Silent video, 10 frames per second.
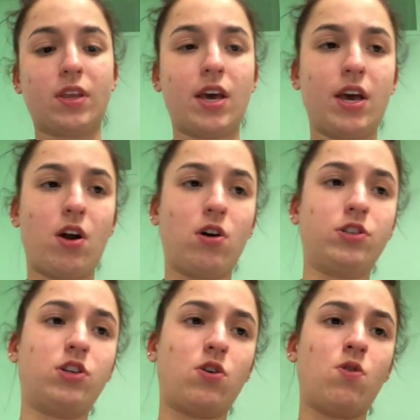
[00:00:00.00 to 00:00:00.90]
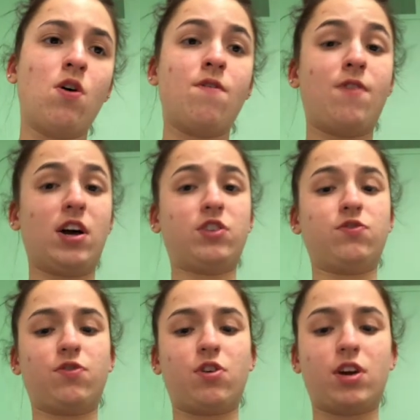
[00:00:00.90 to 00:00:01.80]
And also
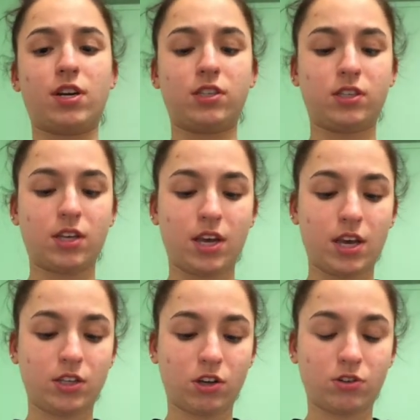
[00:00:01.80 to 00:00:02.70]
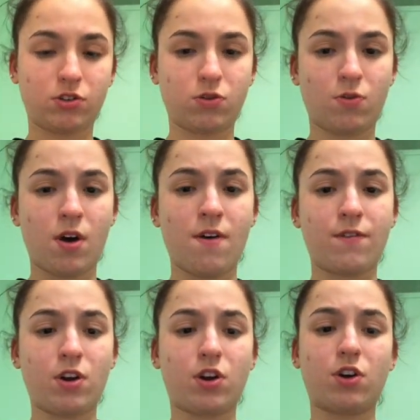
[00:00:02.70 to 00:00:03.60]
phosphorus is also
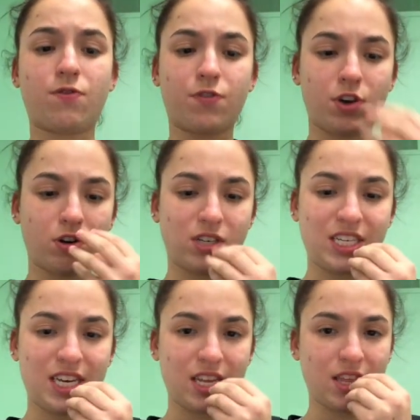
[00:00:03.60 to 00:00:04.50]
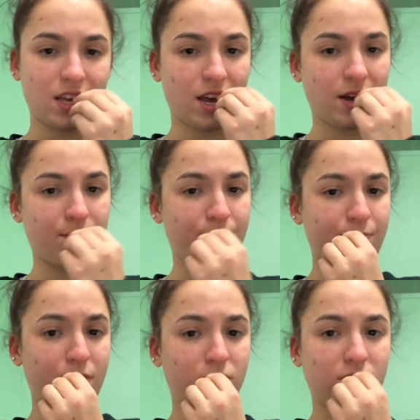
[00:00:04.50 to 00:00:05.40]
very good for your teeth. It
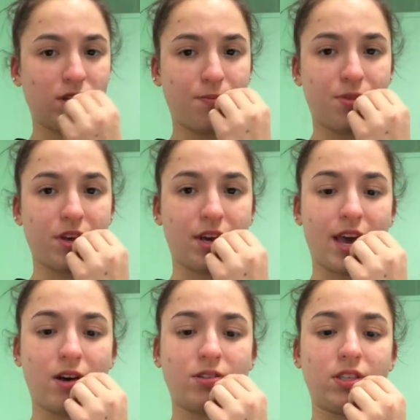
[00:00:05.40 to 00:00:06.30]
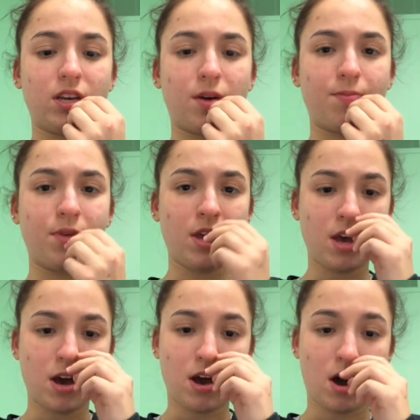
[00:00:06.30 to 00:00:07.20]
builds up the calcium
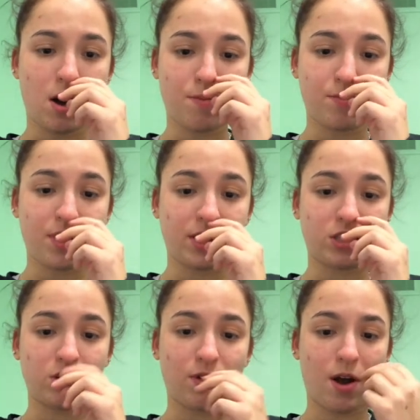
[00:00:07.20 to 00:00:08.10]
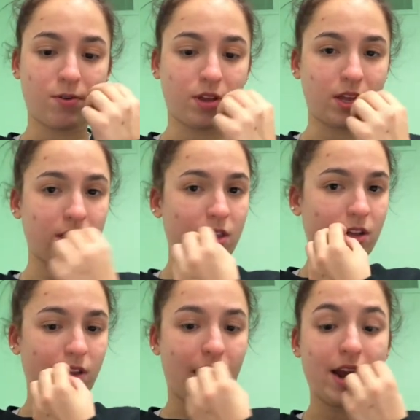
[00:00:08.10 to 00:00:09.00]
that surround like the
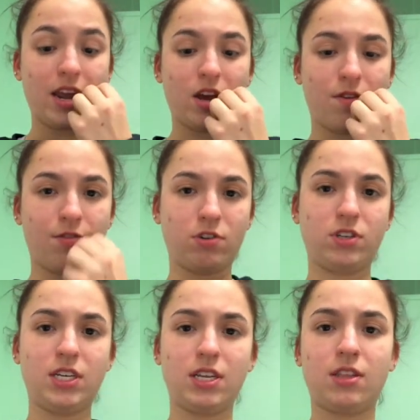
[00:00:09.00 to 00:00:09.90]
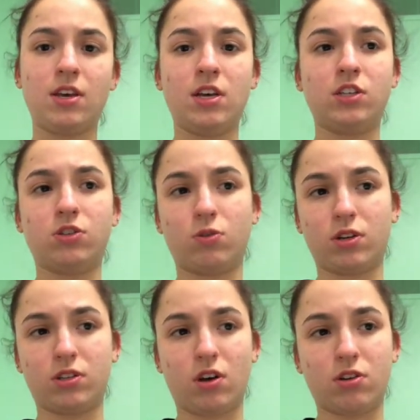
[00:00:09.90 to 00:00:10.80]
lining of your teeth, so it
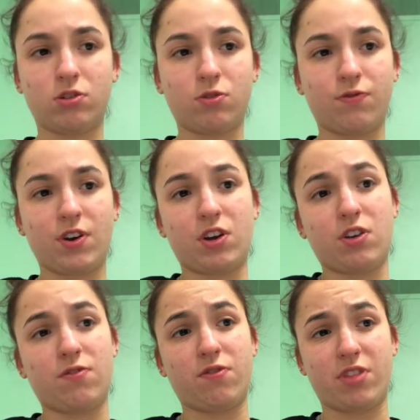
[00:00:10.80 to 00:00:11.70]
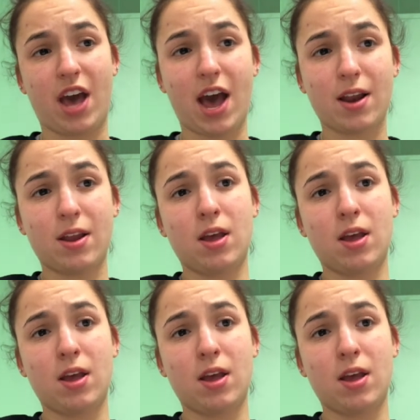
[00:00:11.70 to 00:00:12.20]
is also very good for that.